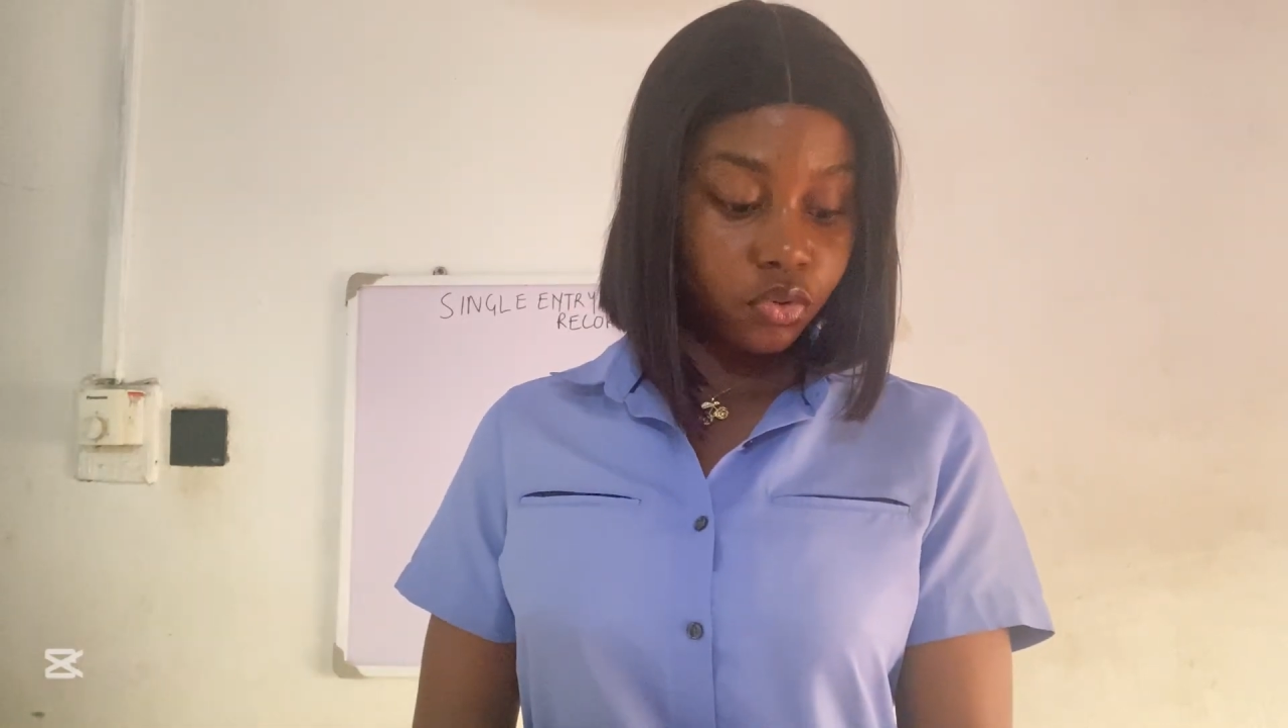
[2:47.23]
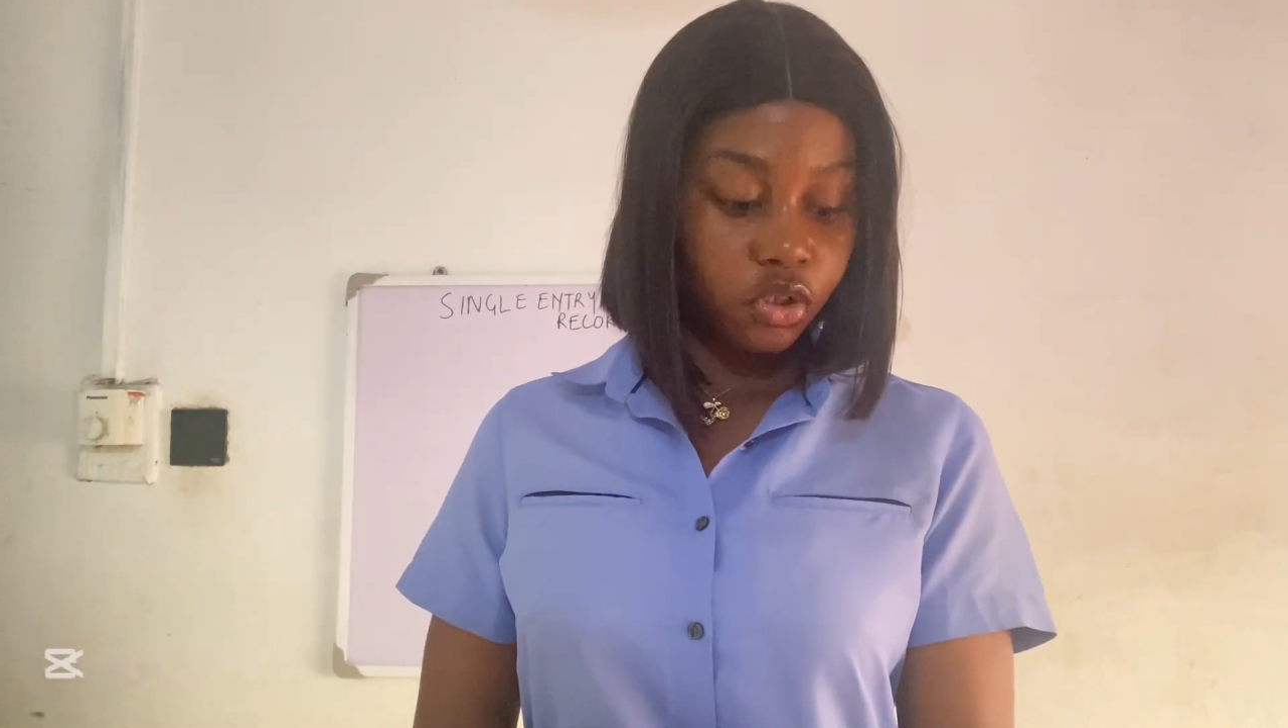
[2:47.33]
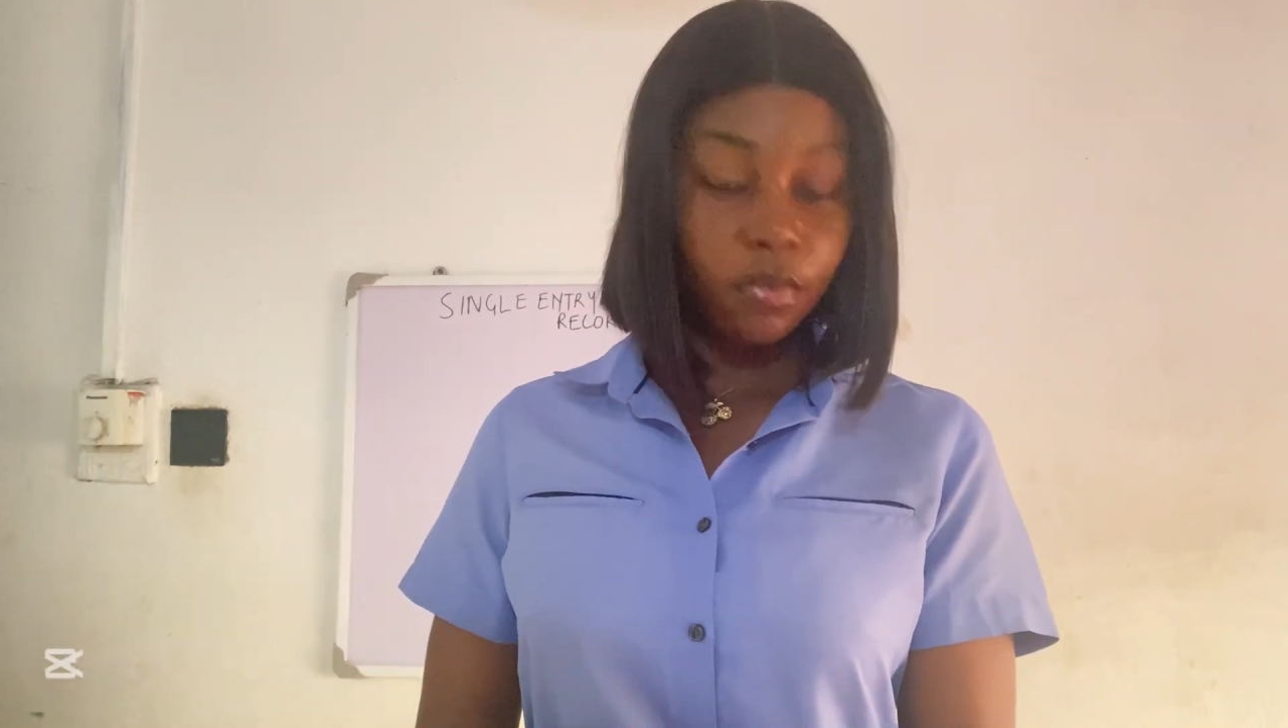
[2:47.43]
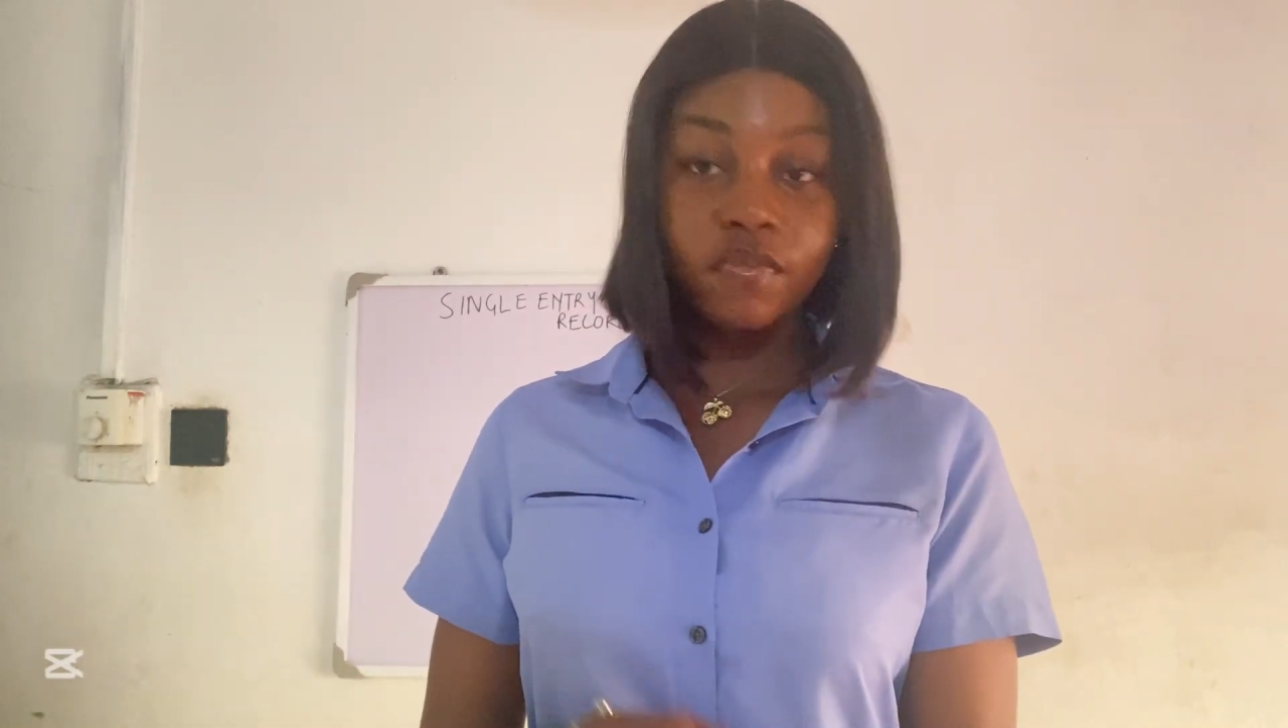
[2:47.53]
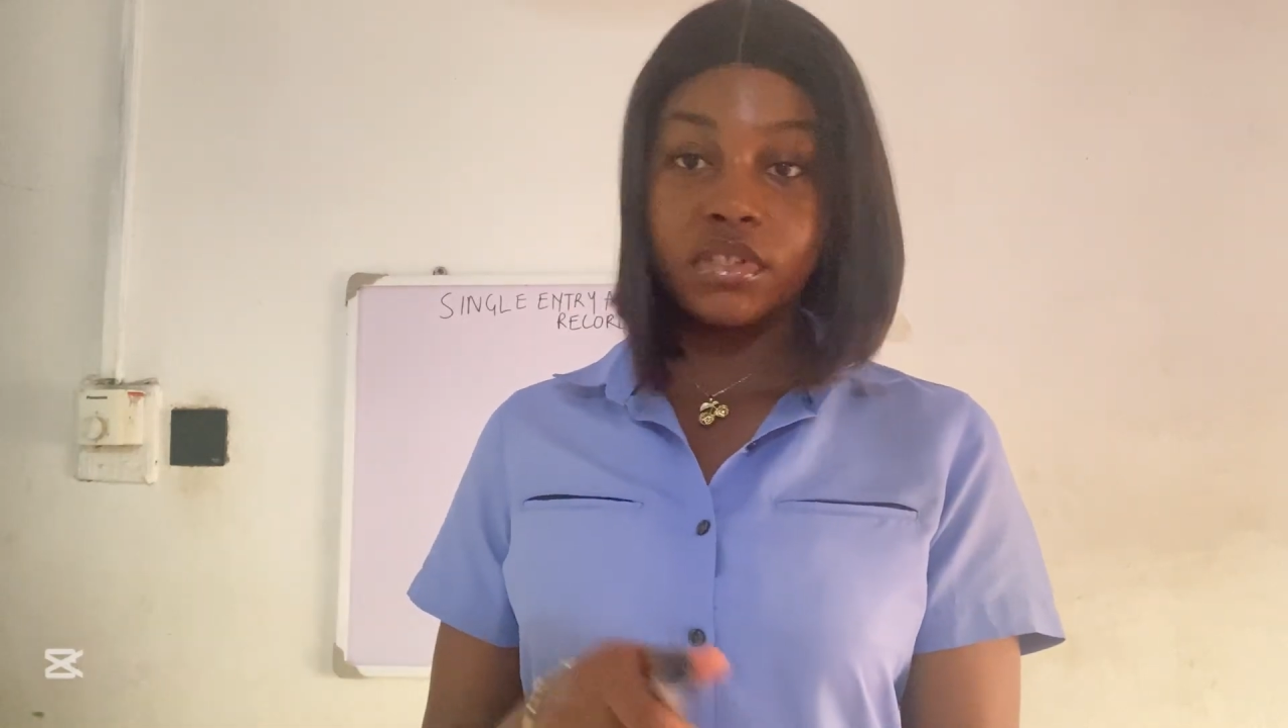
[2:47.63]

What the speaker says: some of the